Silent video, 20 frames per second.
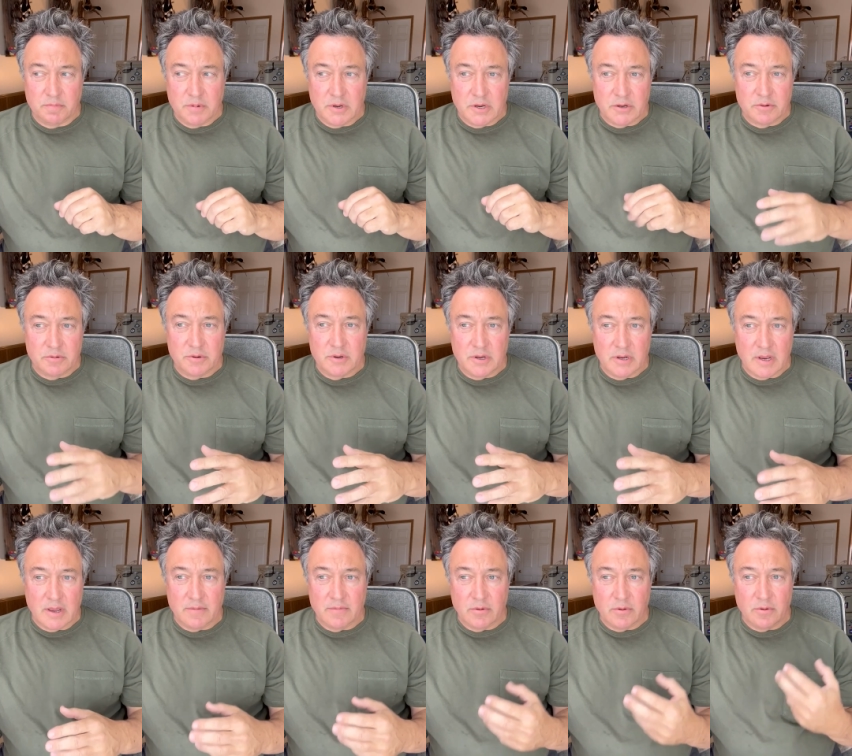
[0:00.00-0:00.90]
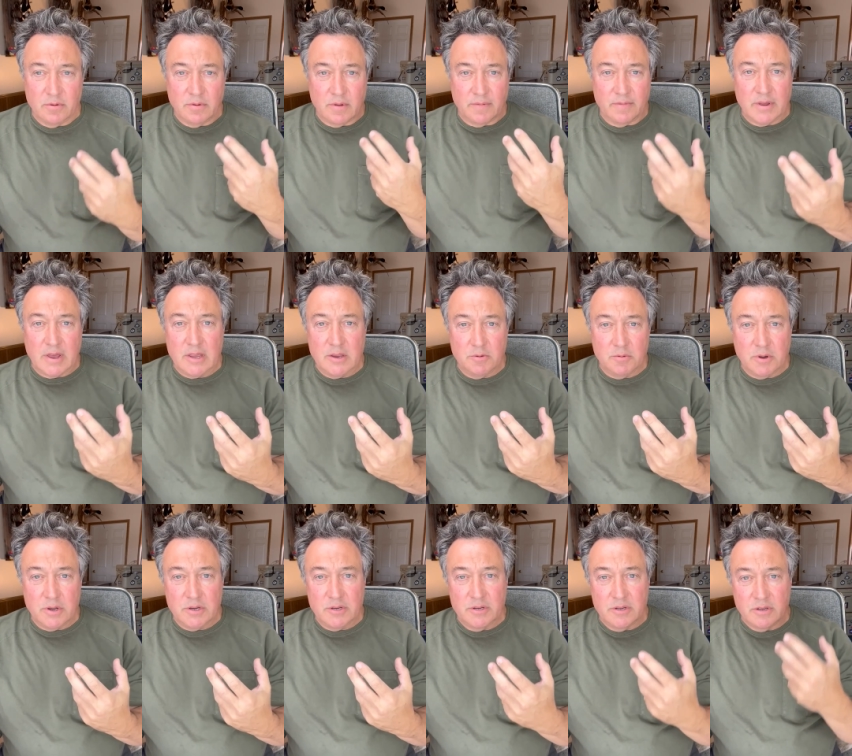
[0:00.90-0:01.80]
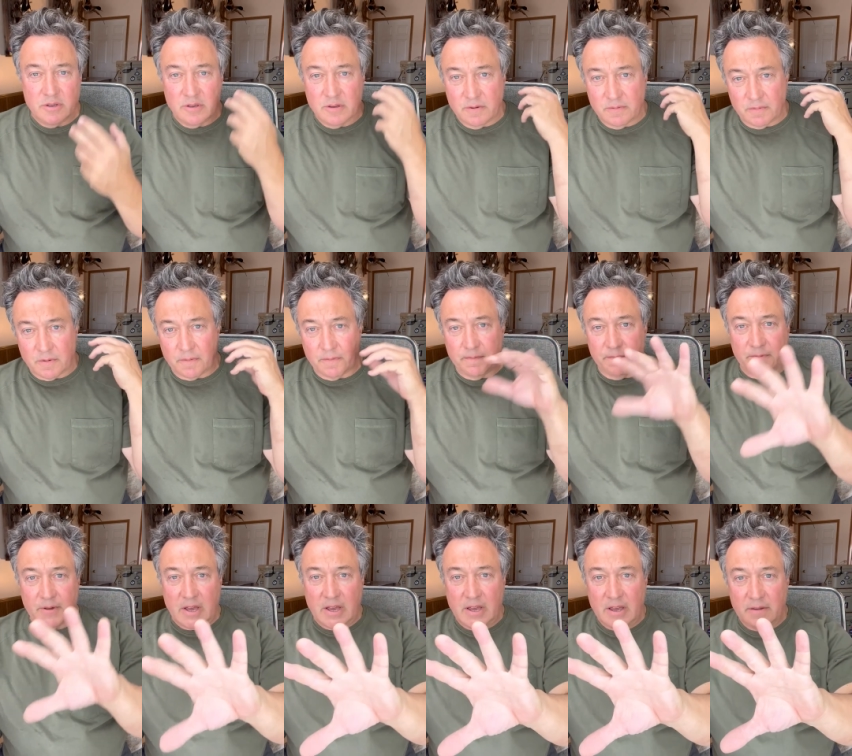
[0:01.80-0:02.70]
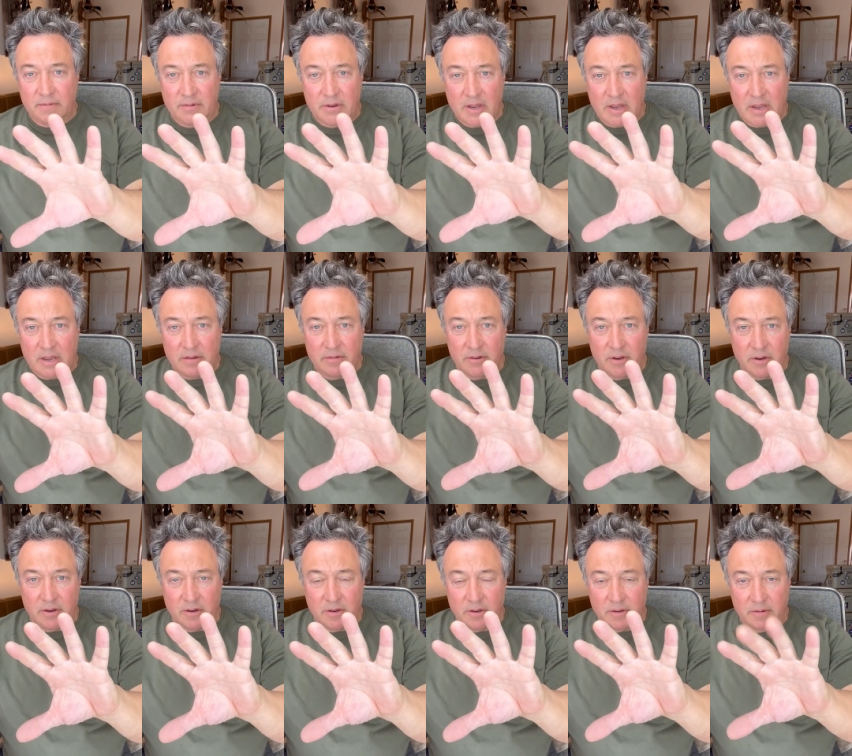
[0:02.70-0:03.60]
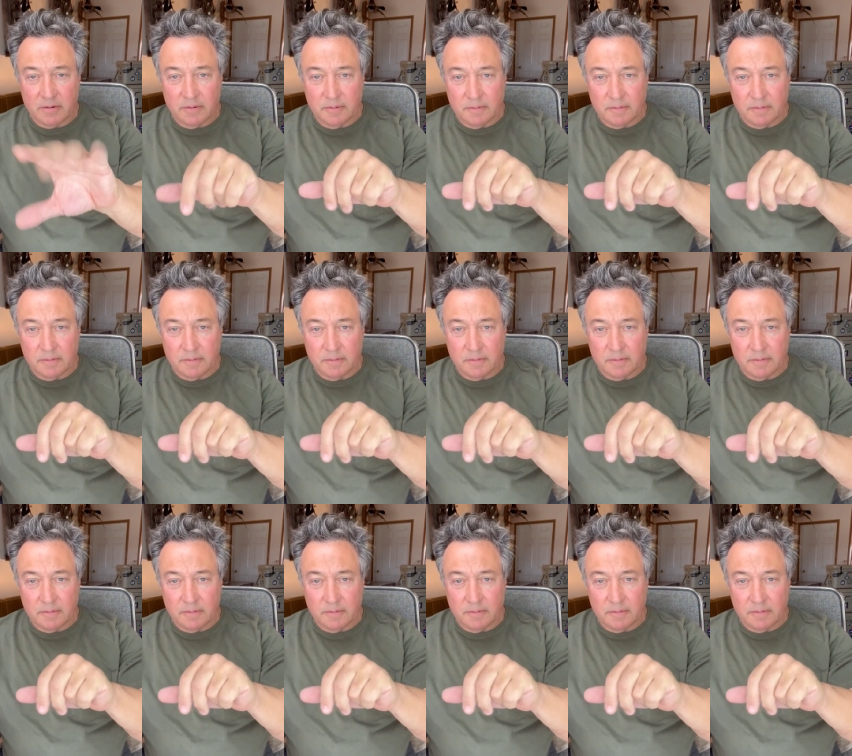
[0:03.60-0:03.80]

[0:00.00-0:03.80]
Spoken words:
entry-level evaluations for 5 task areas.